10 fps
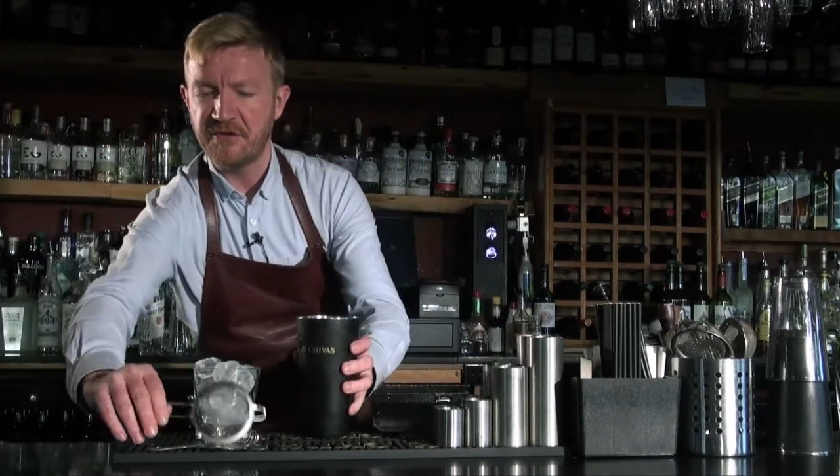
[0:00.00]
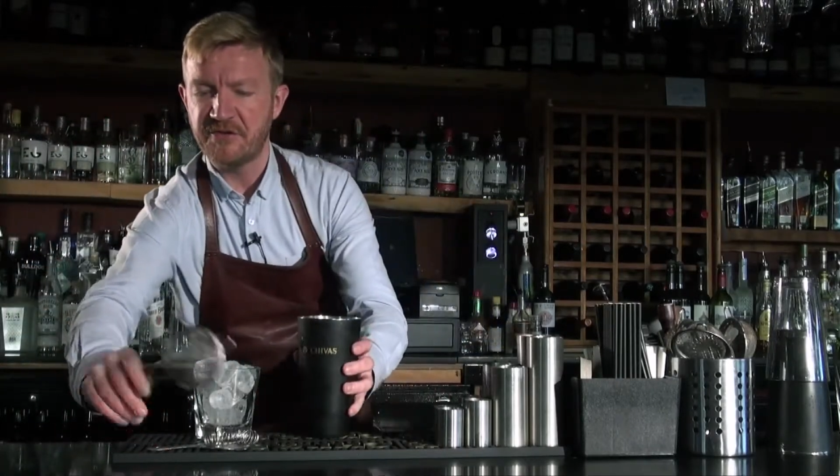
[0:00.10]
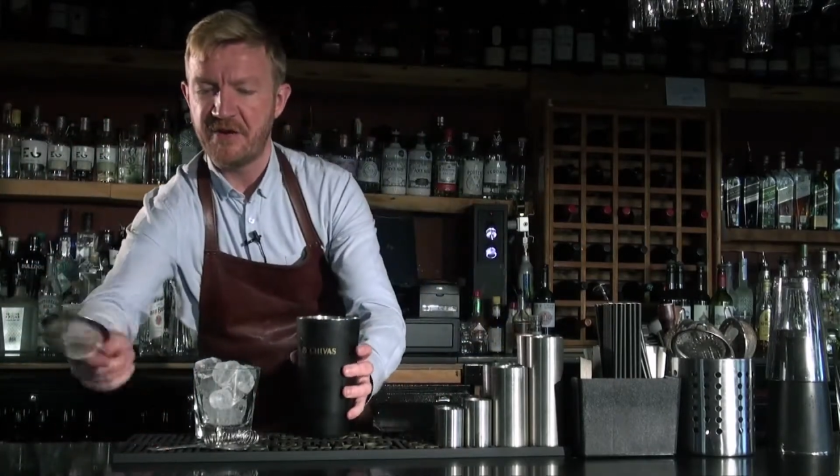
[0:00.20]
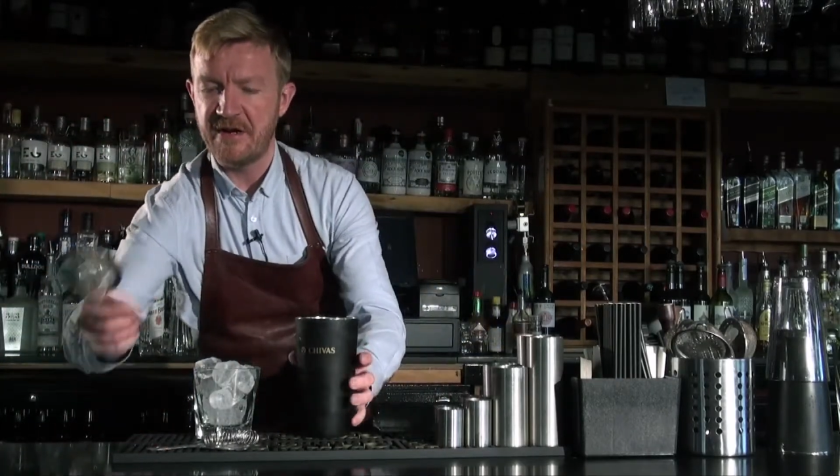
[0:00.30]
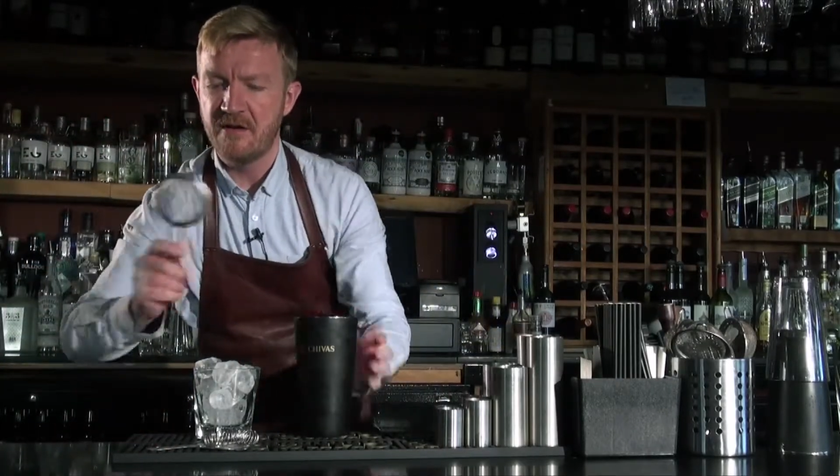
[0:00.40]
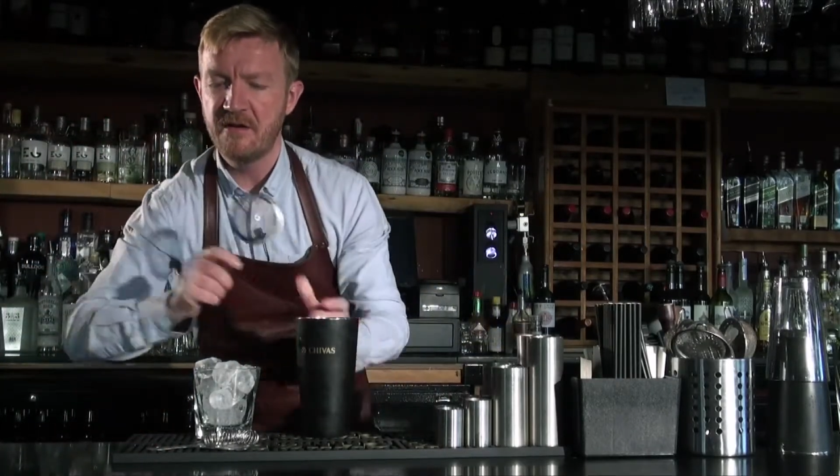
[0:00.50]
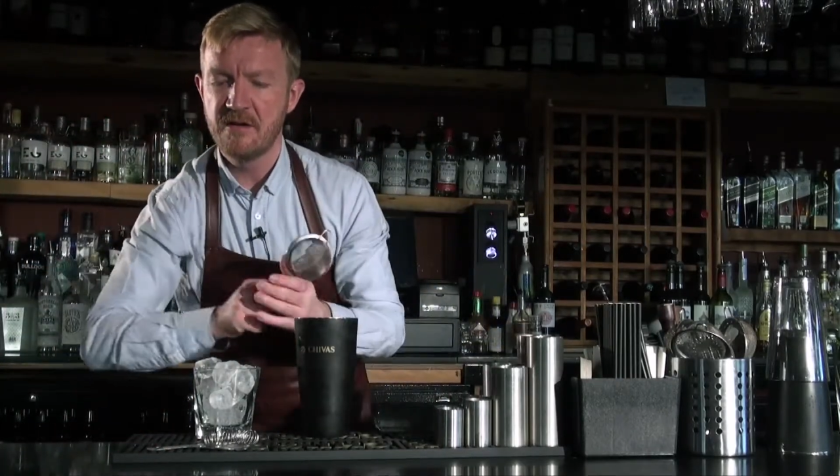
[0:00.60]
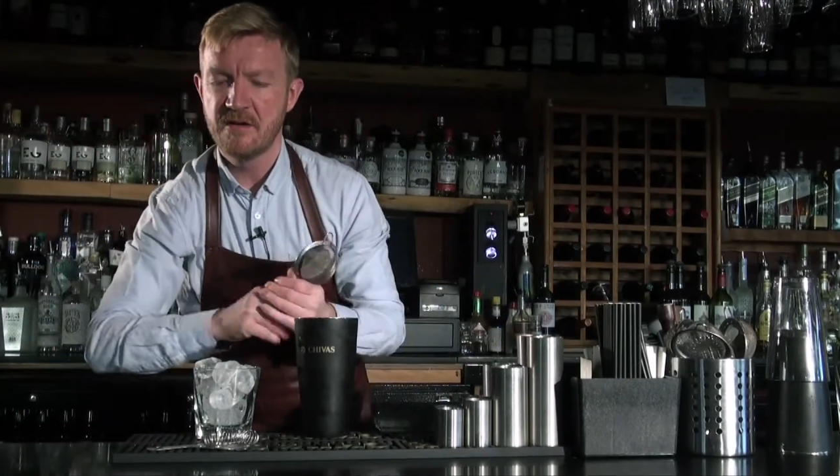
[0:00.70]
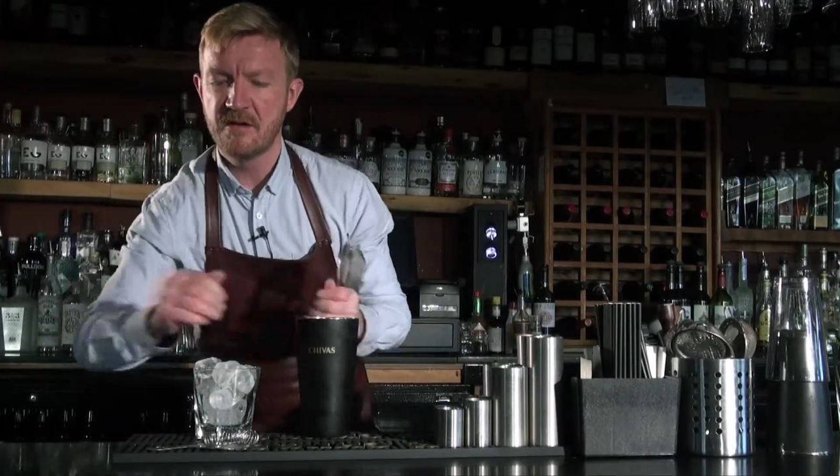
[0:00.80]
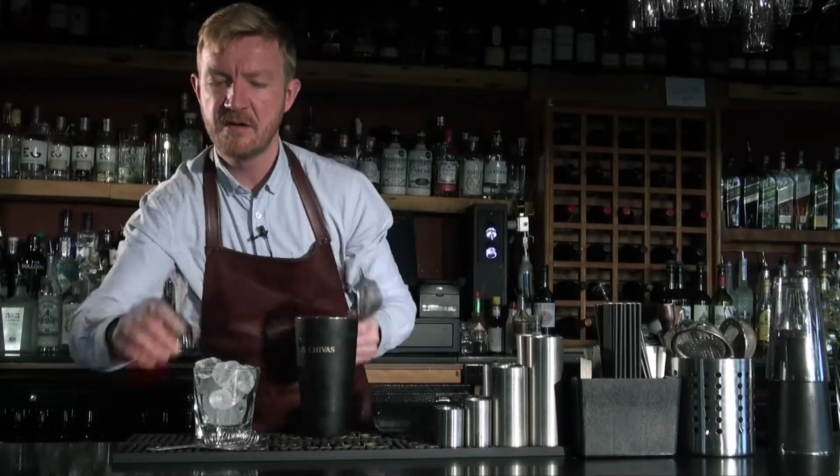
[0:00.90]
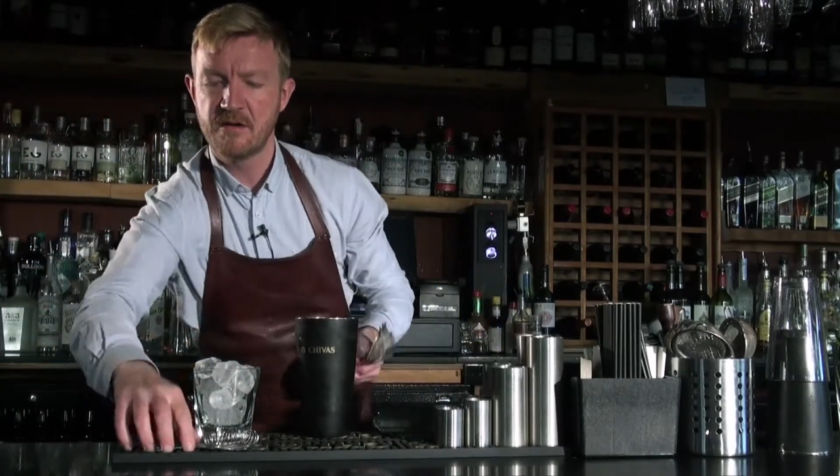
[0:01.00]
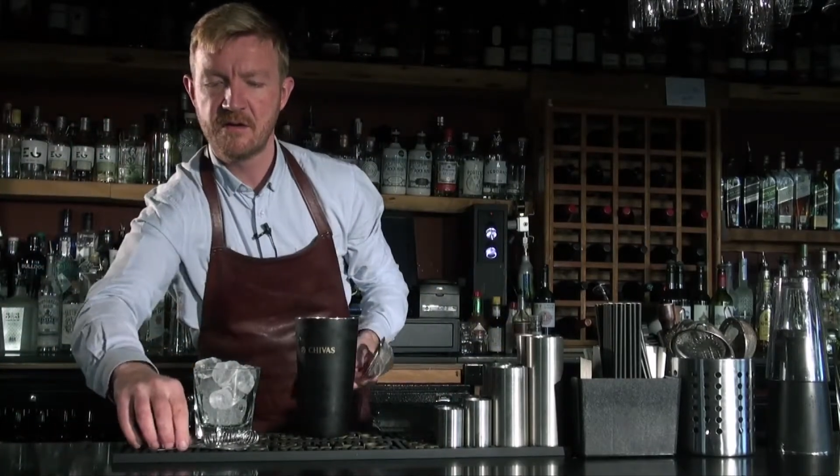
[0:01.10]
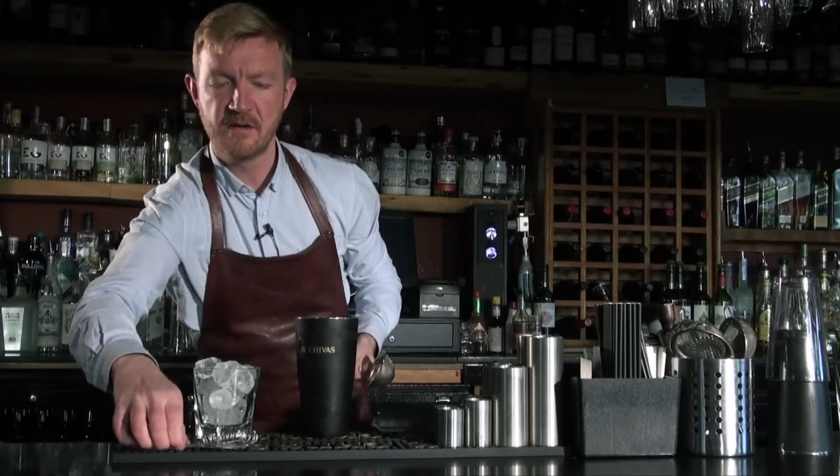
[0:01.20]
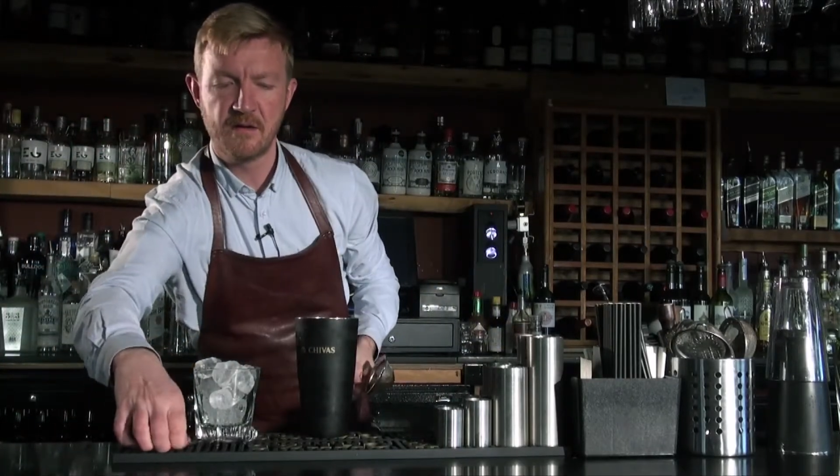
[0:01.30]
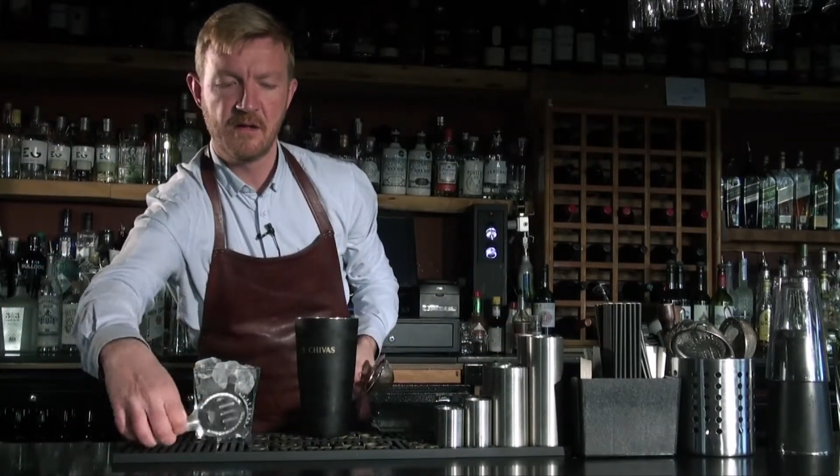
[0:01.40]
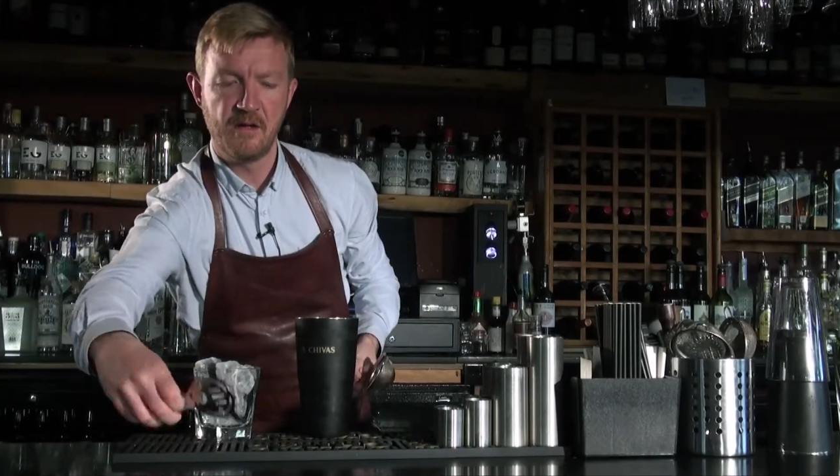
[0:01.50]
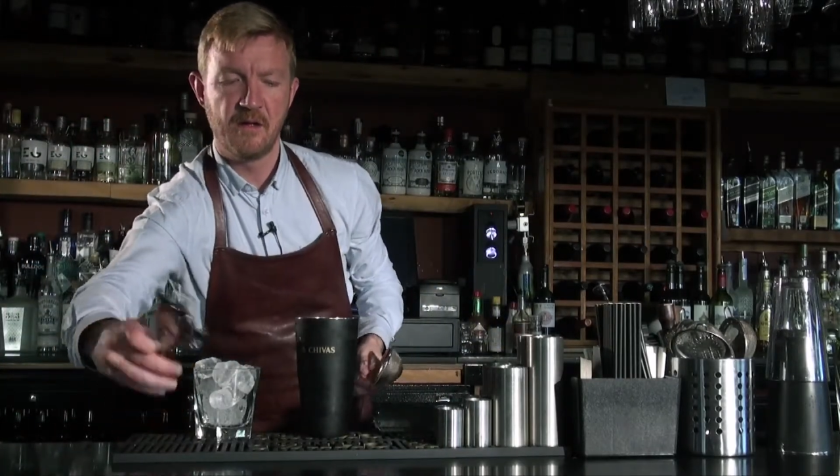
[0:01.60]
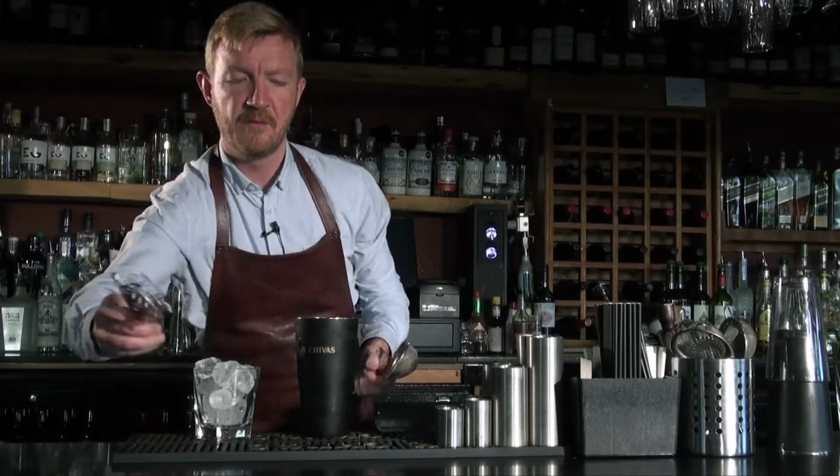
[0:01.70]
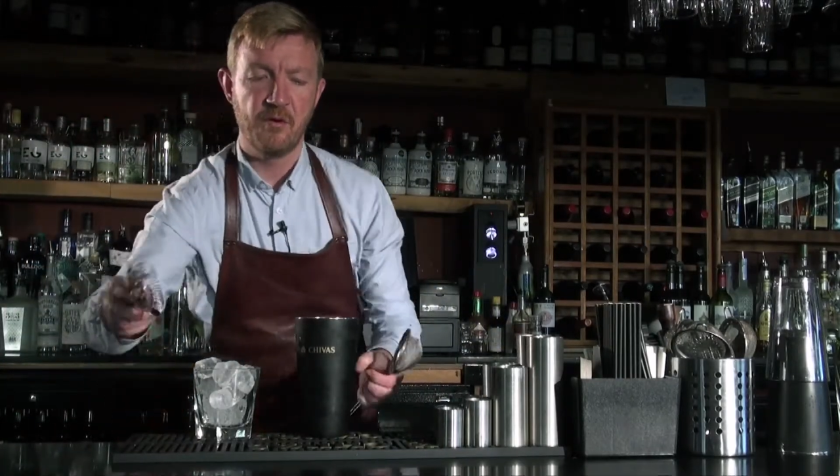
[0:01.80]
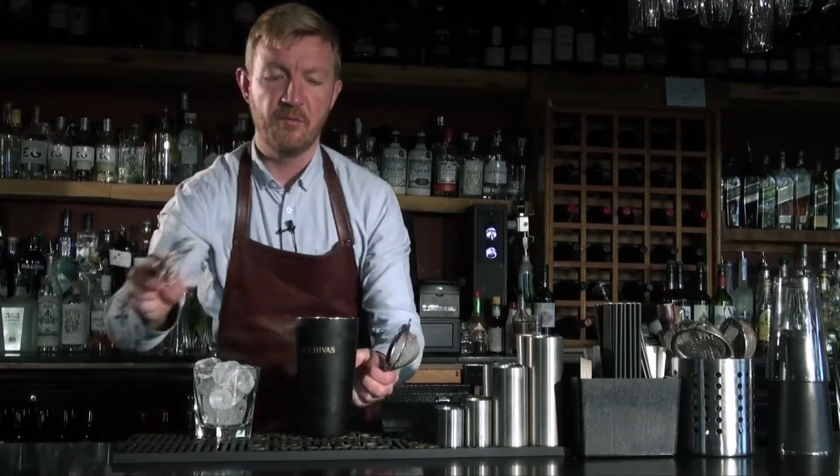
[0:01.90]
your strainer,
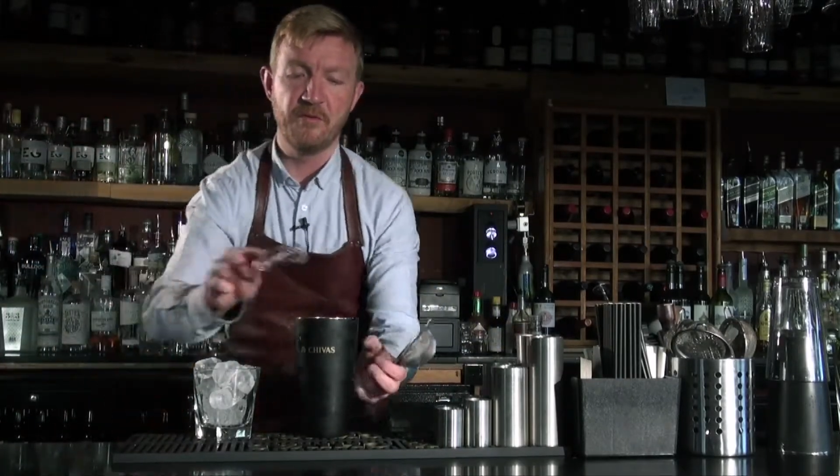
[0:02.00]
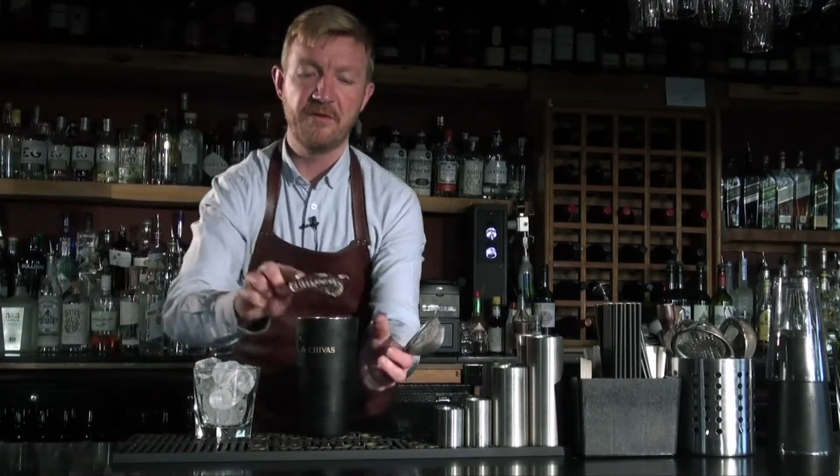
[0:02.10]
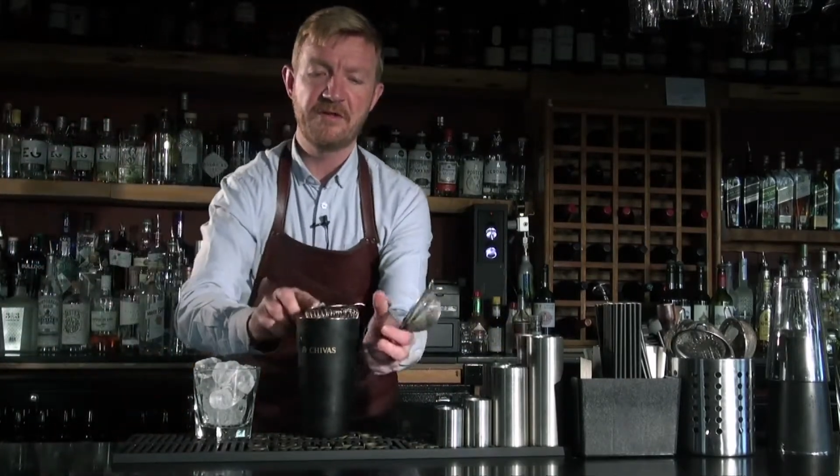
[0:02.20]
pop over the